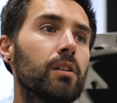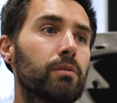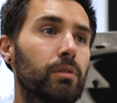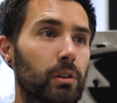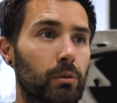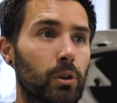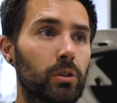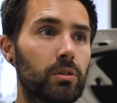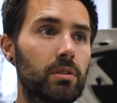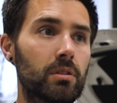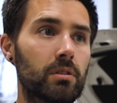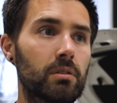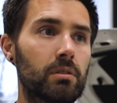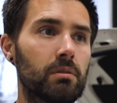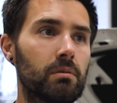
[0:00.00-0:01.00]
for the
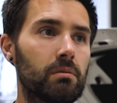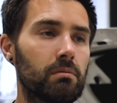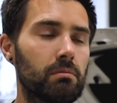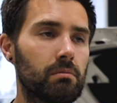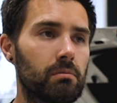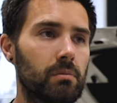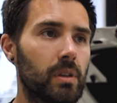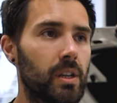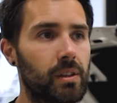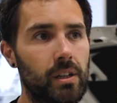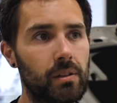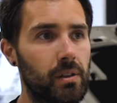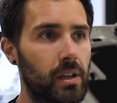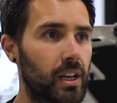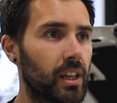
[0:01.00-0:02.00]
rods. And
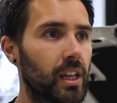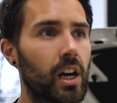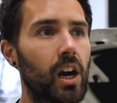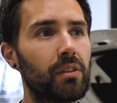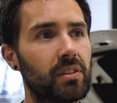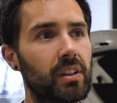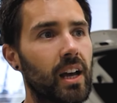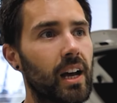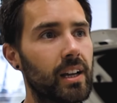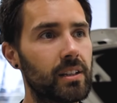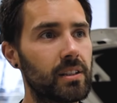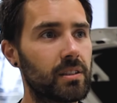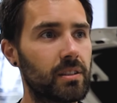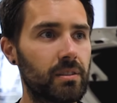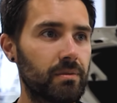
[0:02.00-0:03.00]
then anything after that
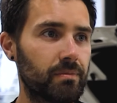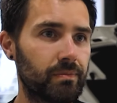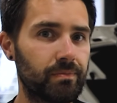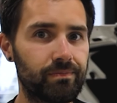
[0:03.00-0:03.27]
is,